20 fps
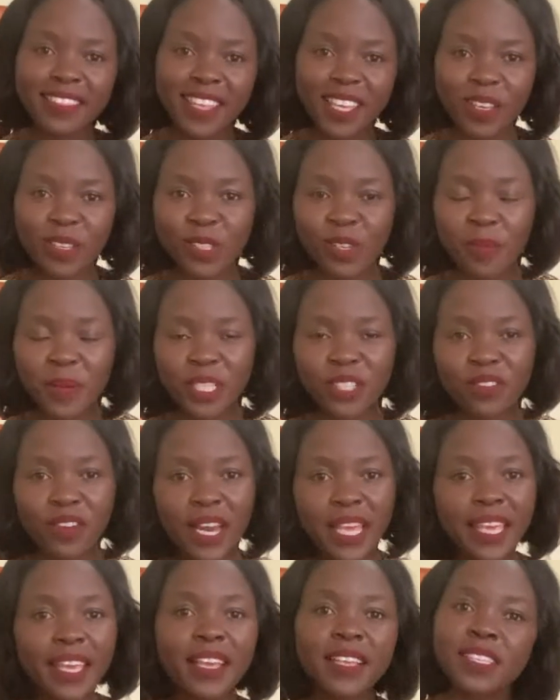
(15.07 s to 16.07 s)
Thank you so much for
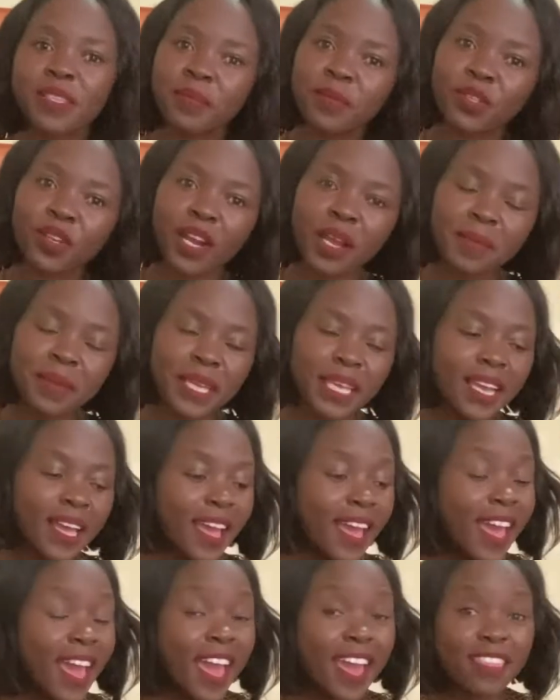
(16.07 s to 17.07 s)
liking and subscribing,
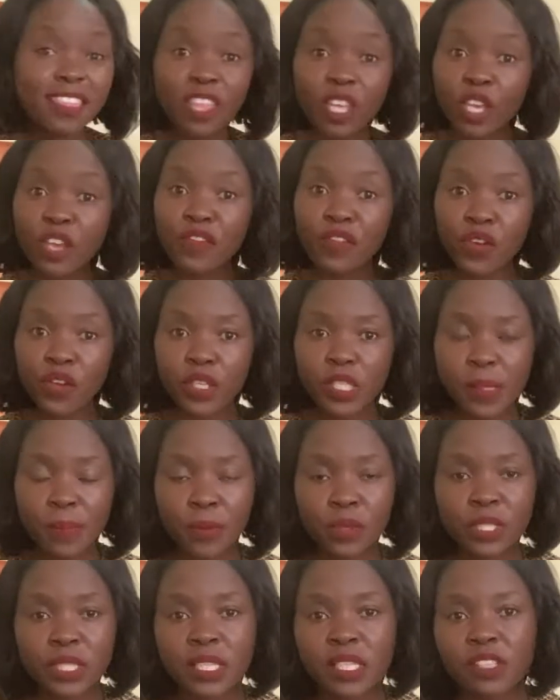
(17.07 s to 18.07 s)
and thank you for your
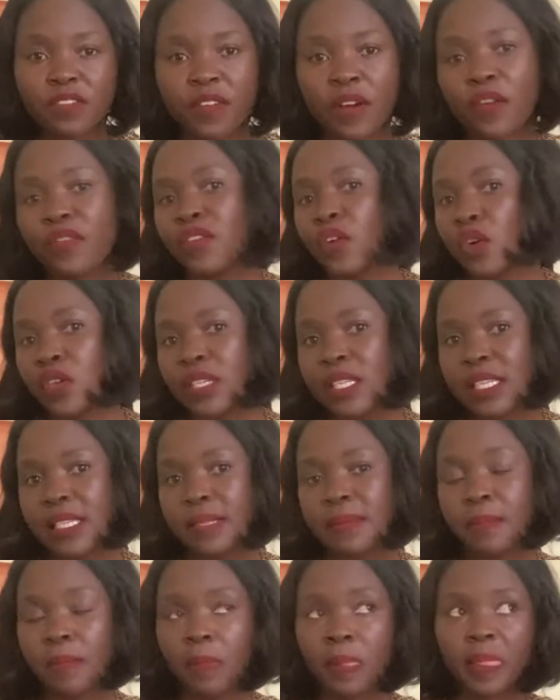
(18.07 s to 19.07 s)
support this far. Of course,
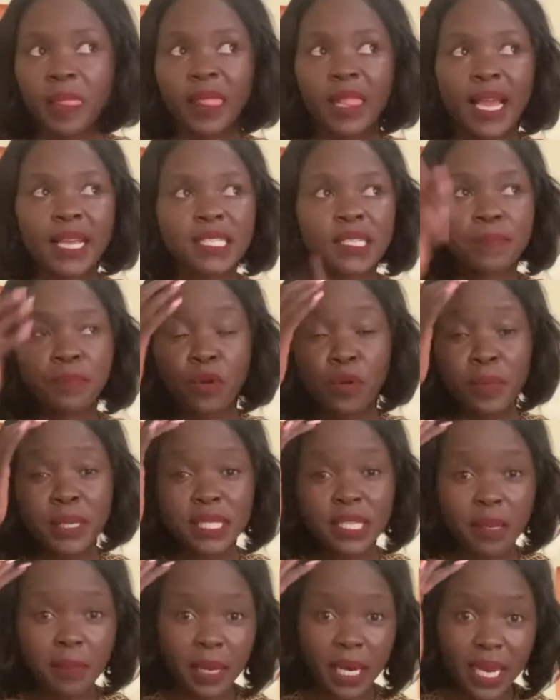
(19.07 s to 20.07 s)
as promised
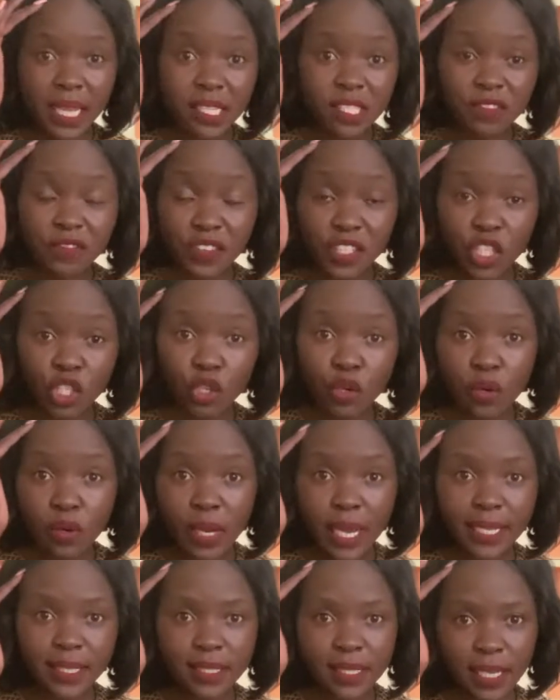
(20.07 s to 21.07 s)
in my last video,
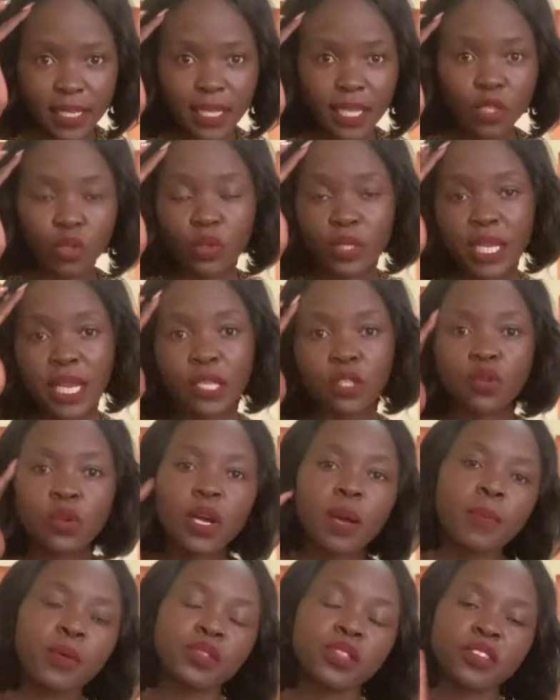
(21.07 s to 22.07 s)
I said that today I'll talk
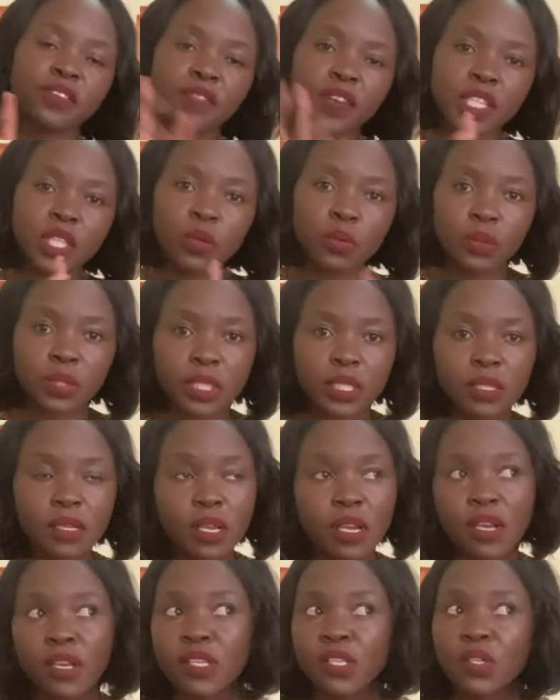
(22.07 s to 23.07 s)
about the father wound.
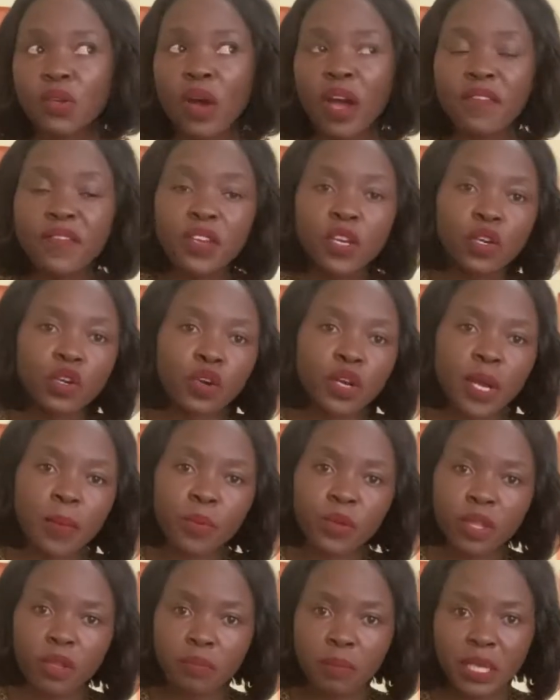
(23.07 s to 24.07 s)
So having grown up
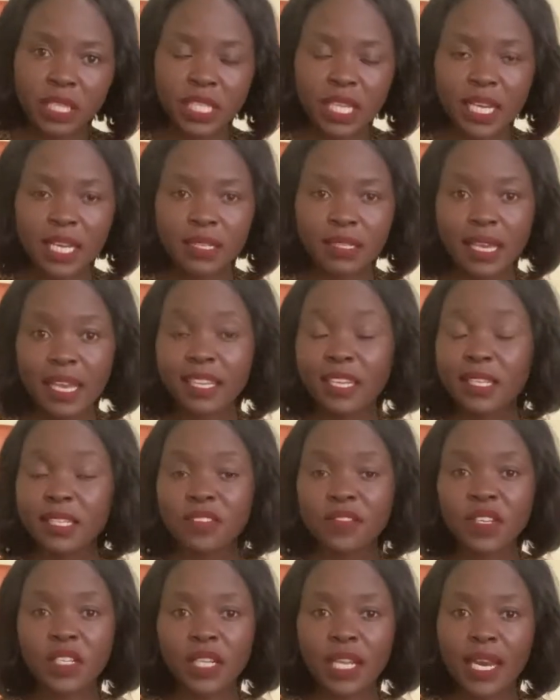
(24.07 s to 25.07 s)
without my dad, I didn't
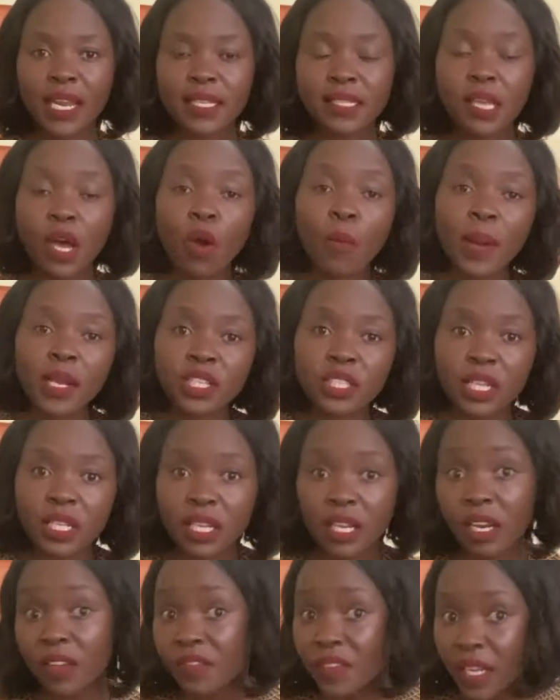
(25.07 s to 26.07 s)
even realize how much that
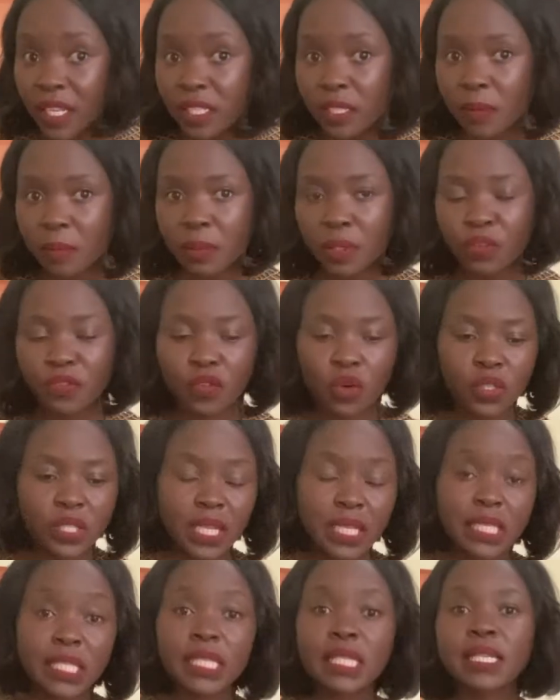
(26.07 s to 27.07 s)
had affected me, of course,
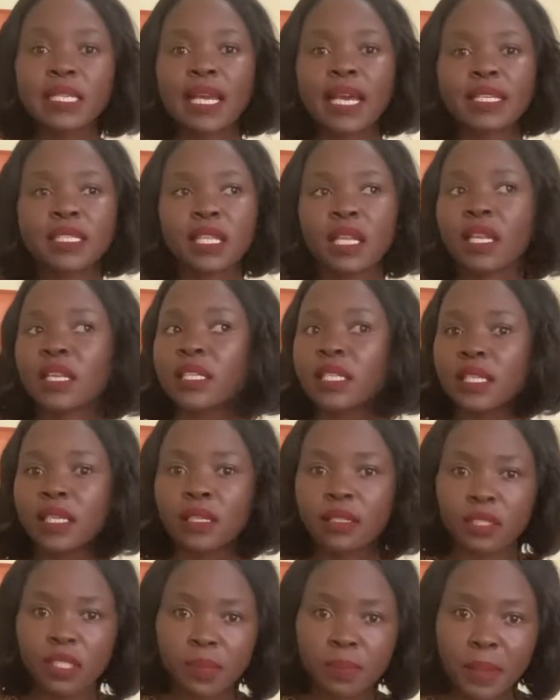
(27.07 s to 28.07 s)
until I started
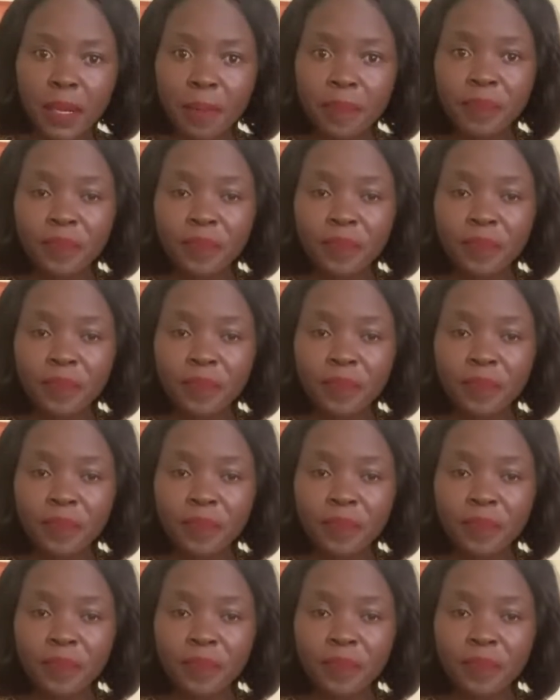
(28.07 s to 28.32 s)
digging deeper.